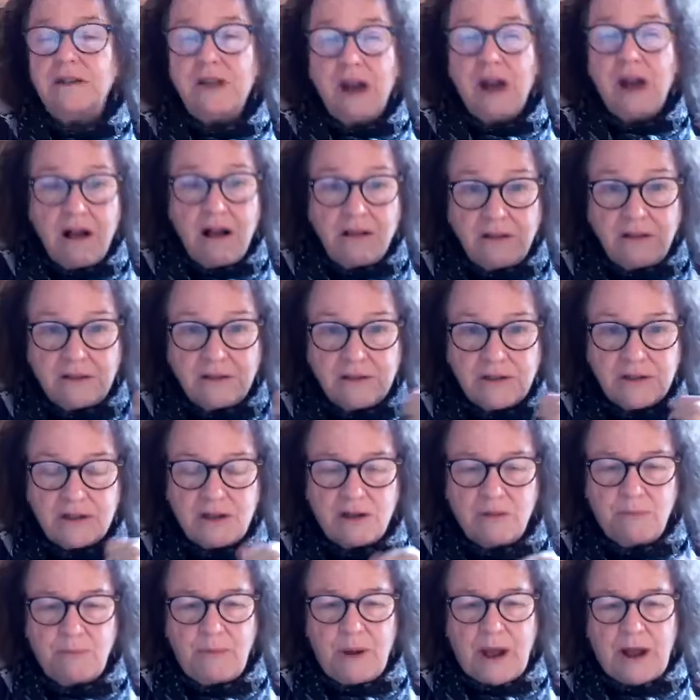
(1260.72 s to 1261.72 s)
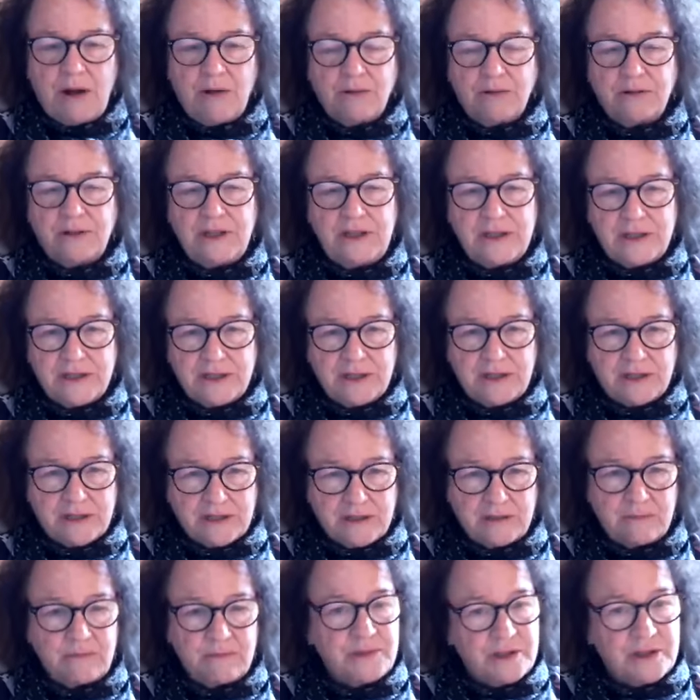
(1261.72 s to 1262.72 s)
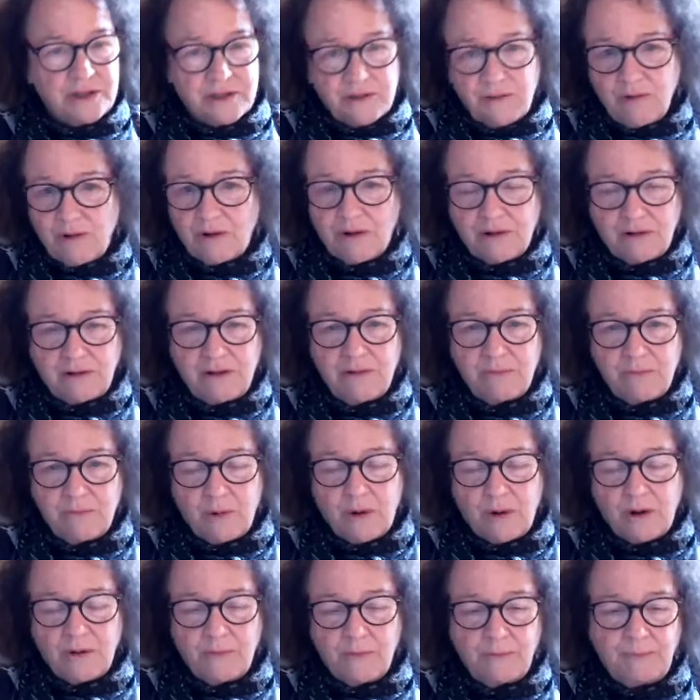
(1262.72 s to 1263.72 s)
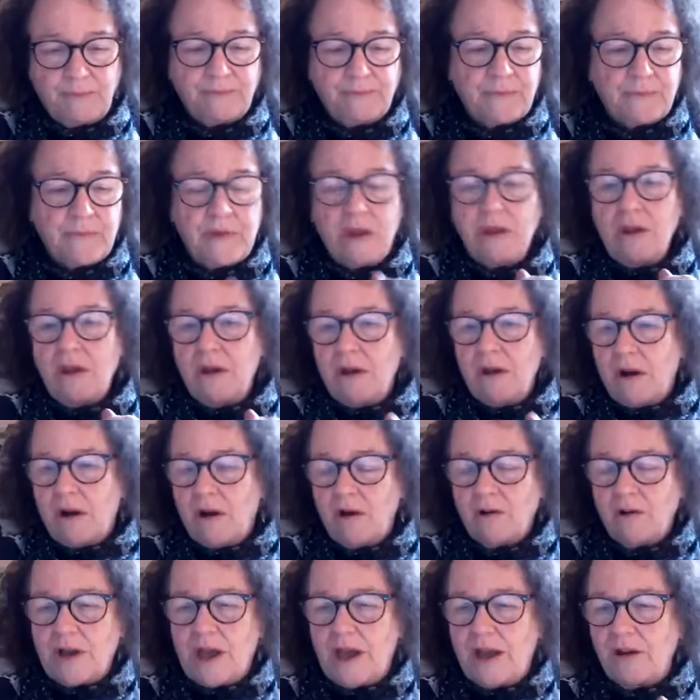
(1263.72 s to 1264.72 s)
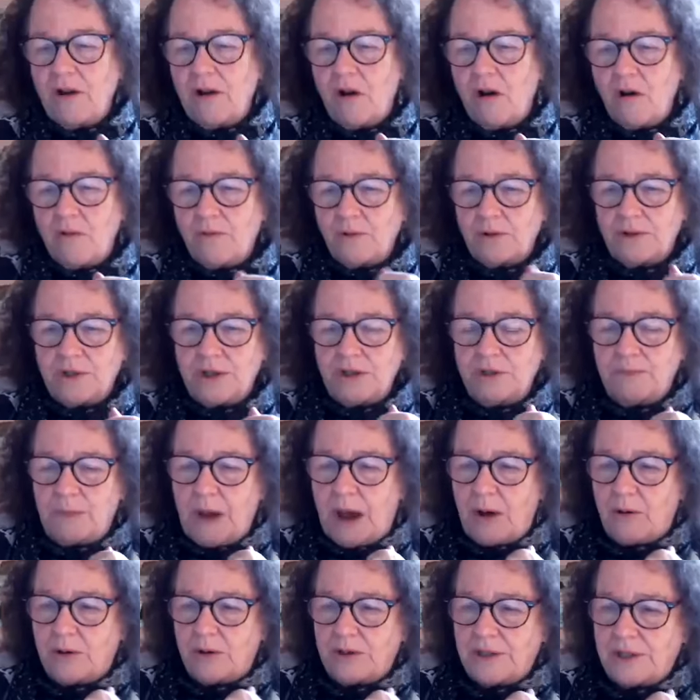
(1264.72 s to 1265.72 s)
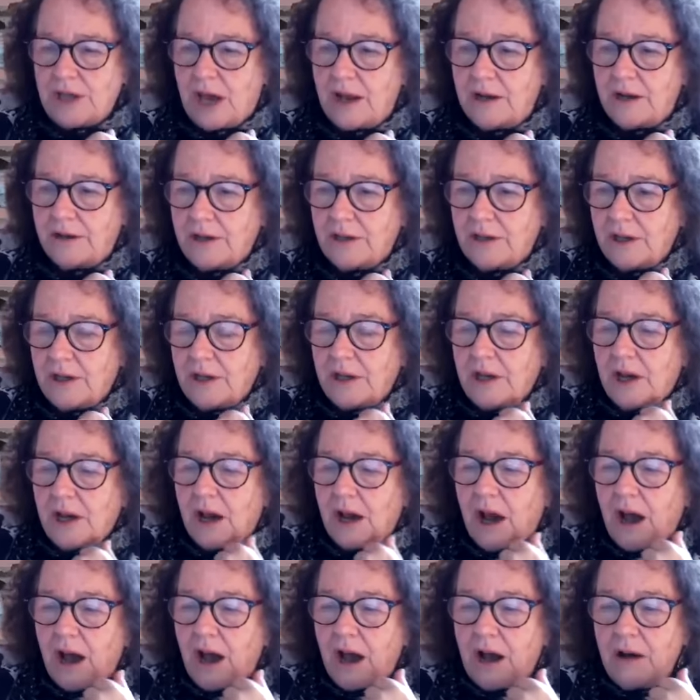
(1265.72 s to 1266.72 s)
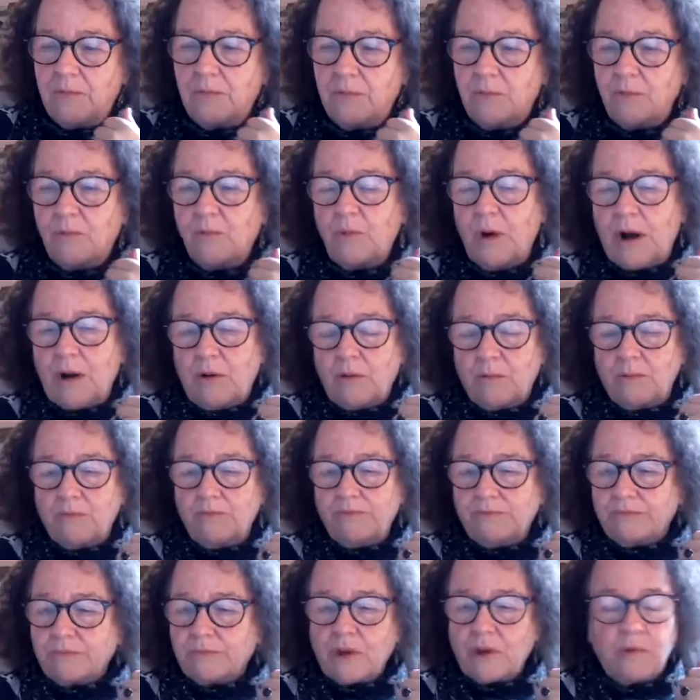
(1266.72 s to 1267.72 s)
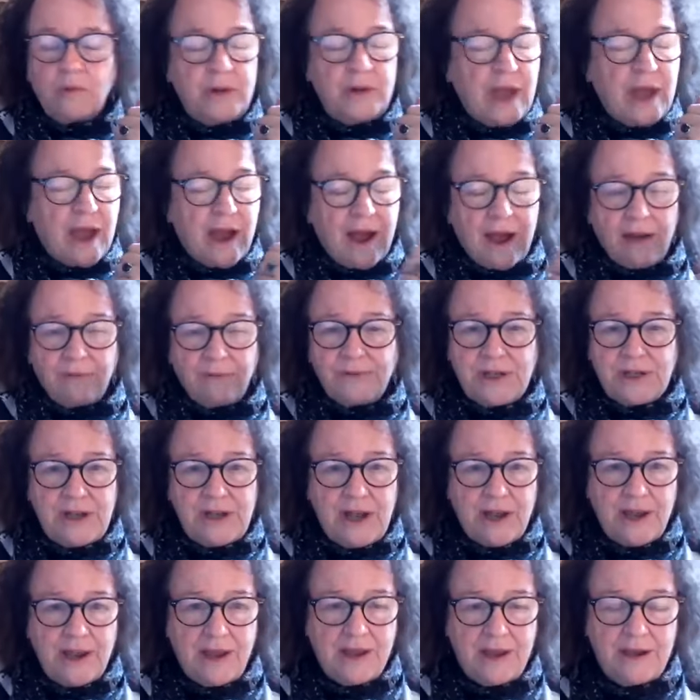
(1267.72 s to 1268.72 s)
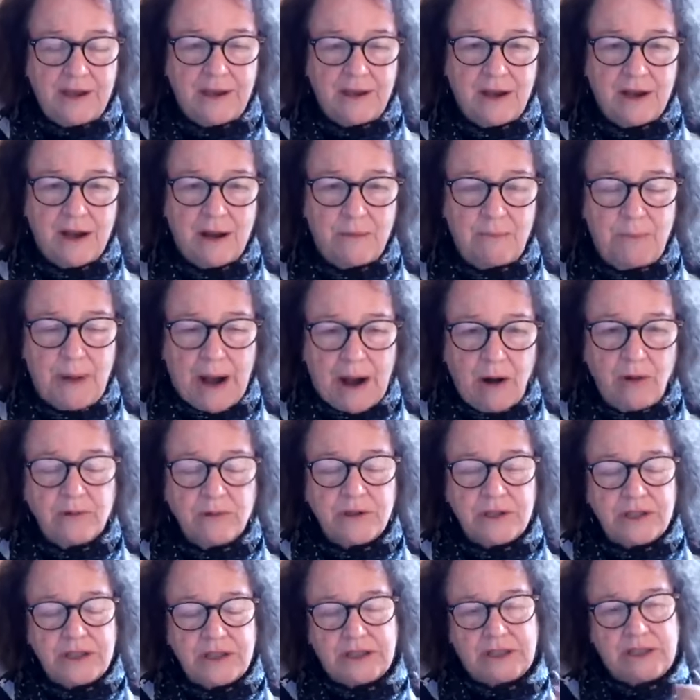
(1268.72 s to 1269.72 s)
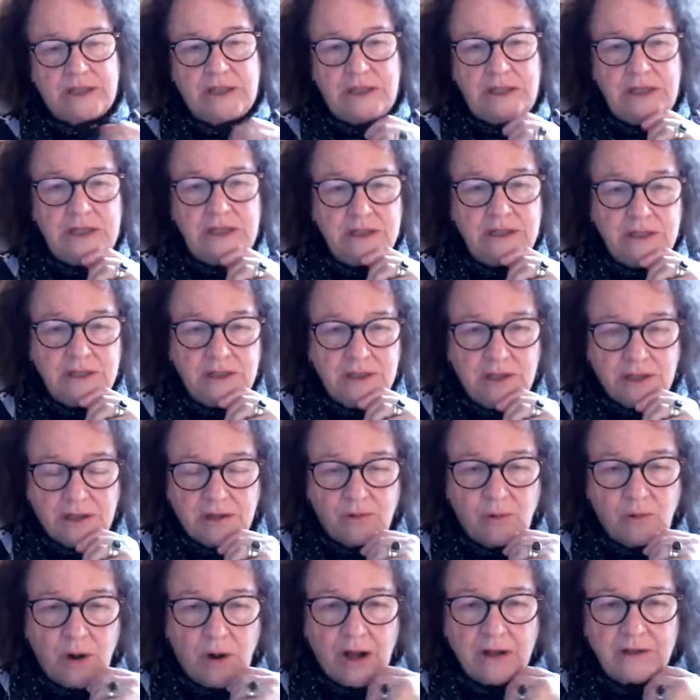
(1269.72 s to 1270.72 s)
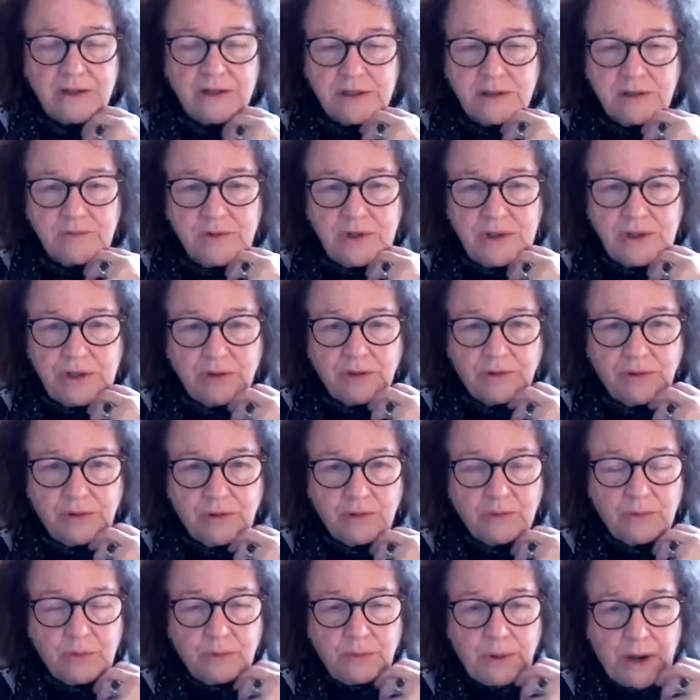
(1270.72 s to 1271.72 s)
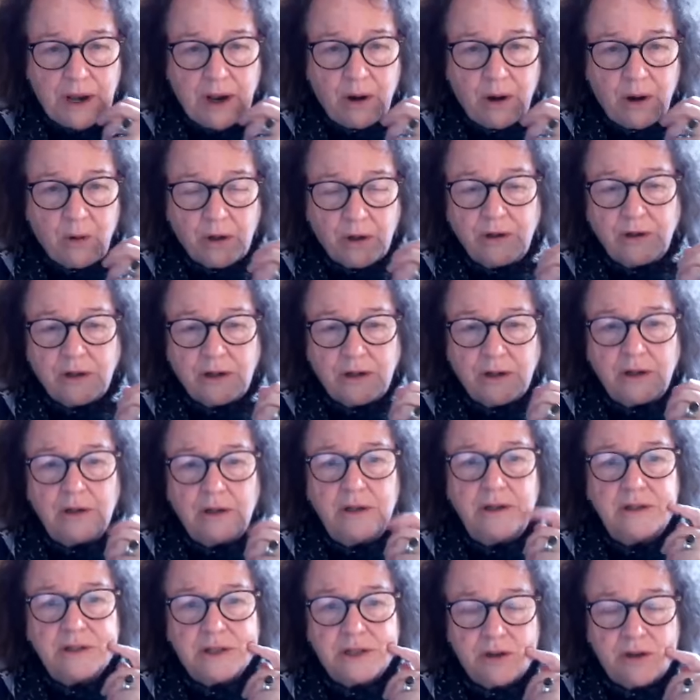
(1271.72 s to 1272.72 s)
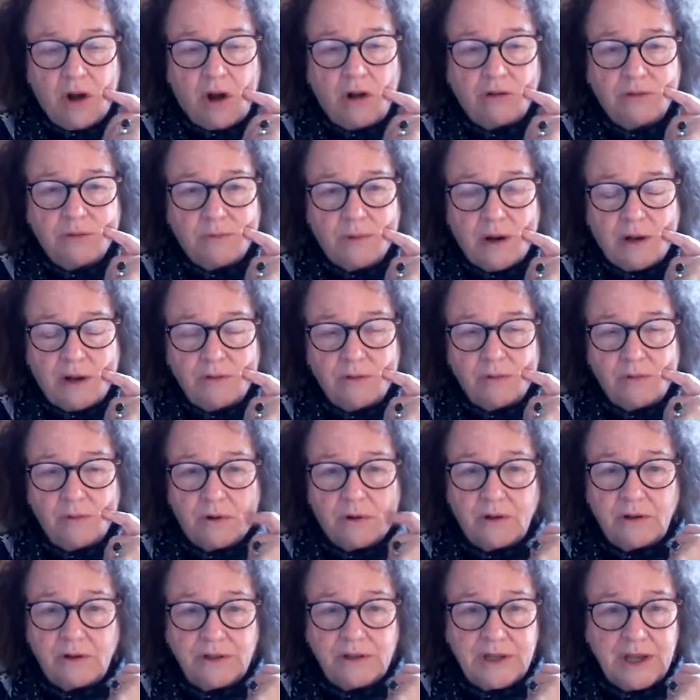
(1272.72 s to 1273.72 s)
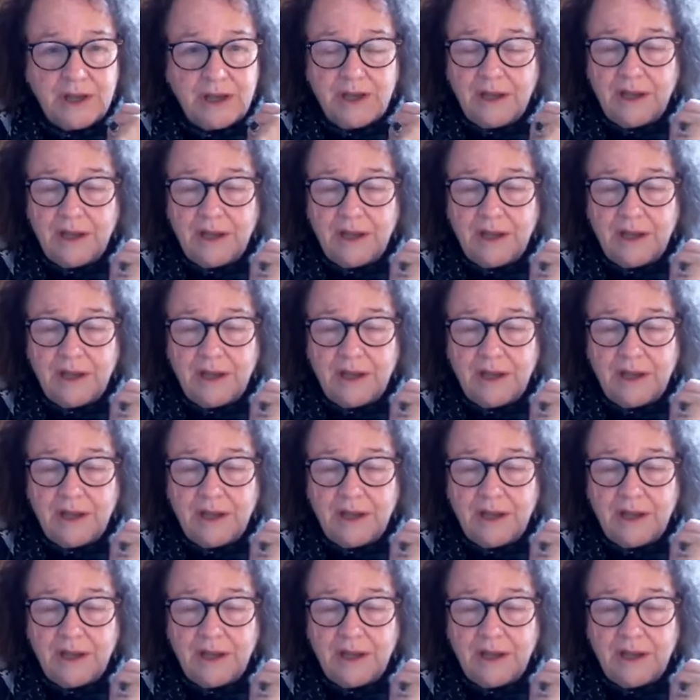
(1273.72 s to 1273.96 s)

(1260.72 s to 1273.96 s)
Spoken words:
knowledge about these systems is critically important. Okay, over to the power side. Well, we have today about 16 gigawatts of geothermal power installed around the world.